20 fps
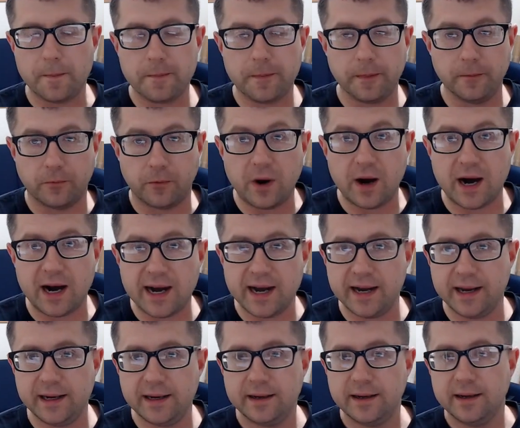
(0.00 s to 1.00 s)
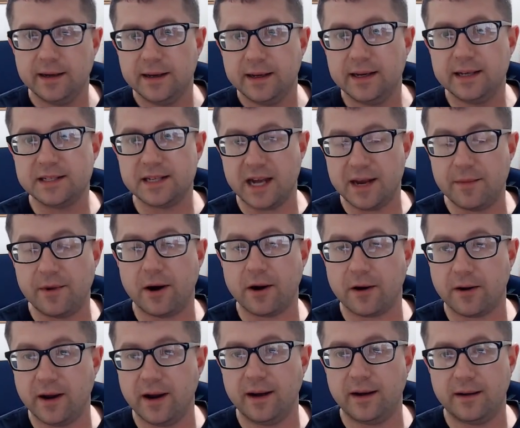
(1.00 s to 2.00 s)
why is
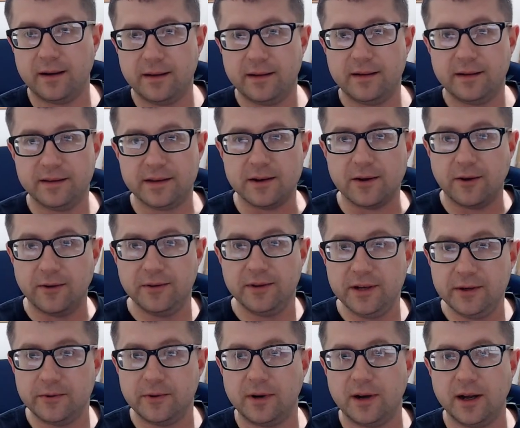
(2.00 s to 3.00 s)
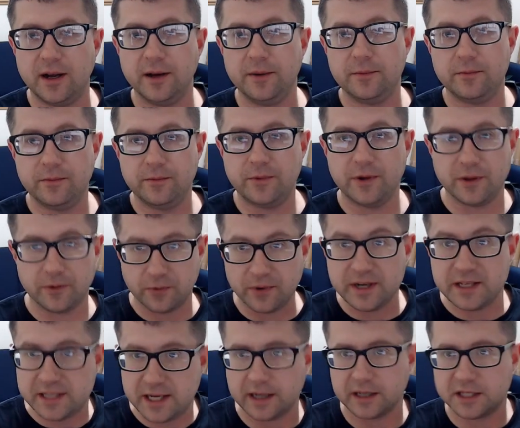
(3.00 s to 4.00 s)
MRL the only one with a
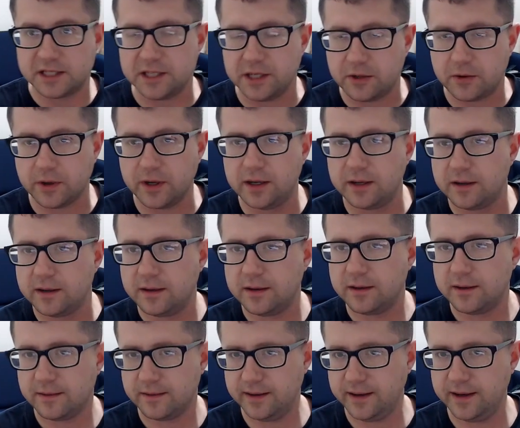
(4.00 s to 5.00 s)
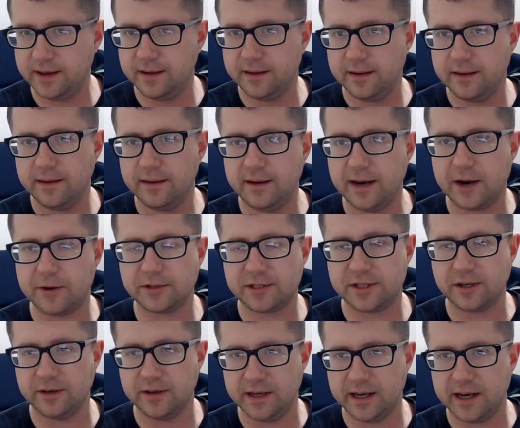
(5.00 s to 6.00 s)
retail secret, right? Now we're
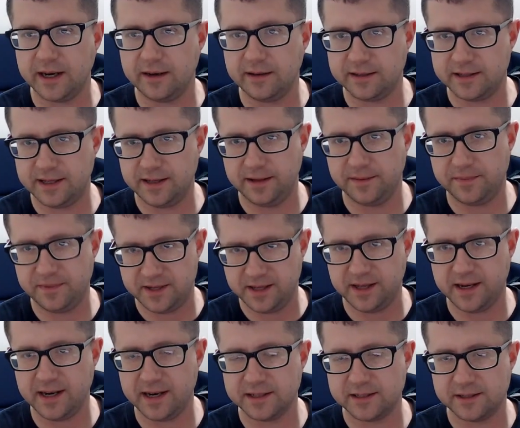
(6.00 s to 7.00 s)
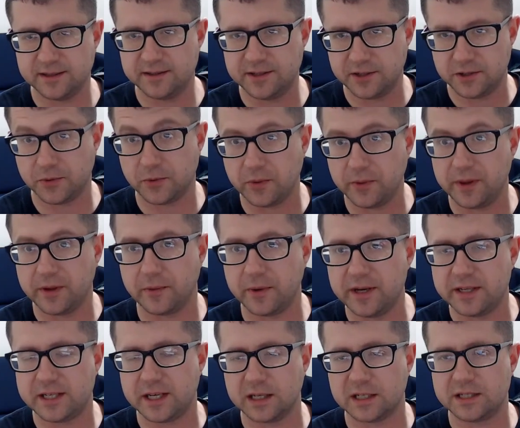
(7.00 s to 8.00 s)
starting to get to the answer. With a
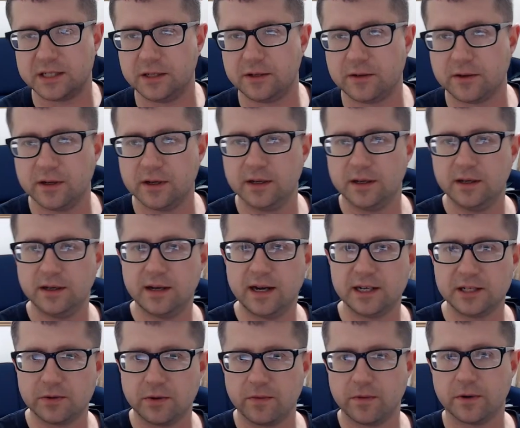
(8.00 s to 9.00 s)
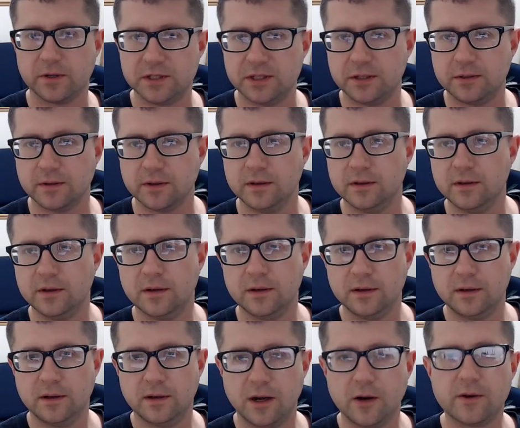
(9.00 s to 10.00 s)
retail secret as a reverse secret.
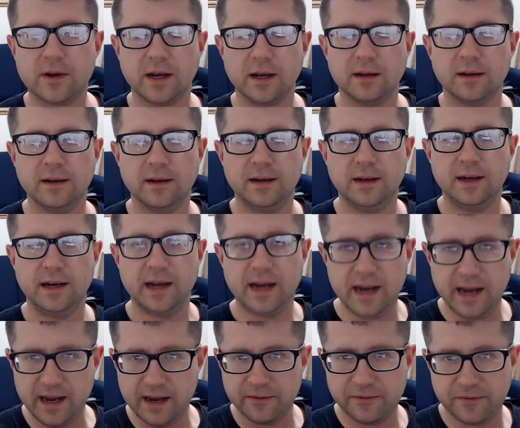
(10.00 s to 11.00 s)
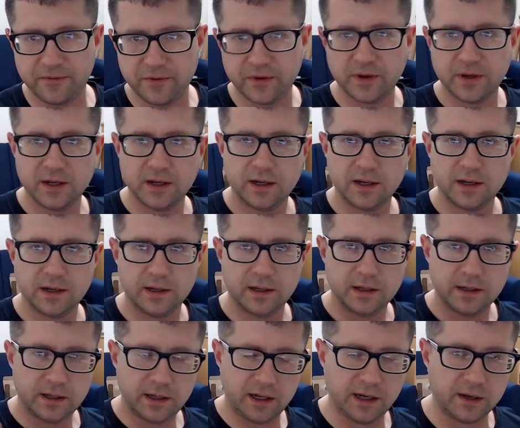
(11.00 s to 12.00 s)
Okay. If
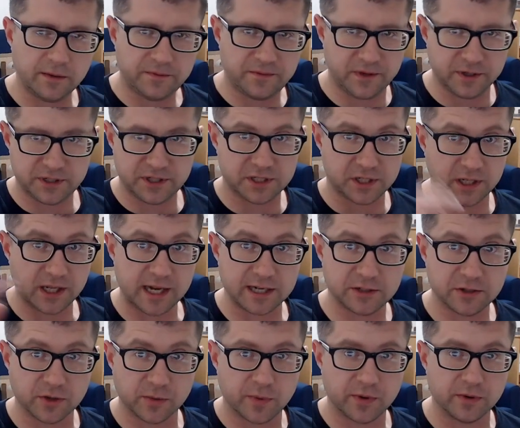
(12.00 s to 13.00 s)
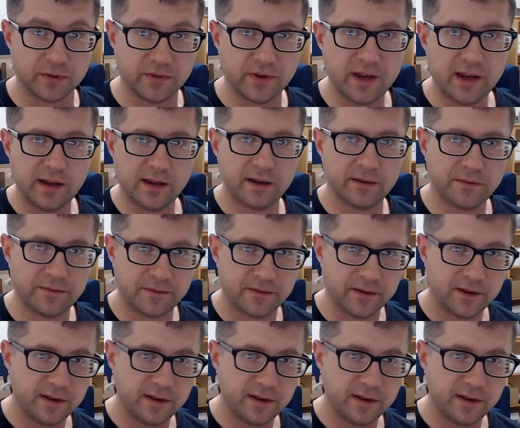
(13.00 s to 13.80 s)
this is a logical proof, if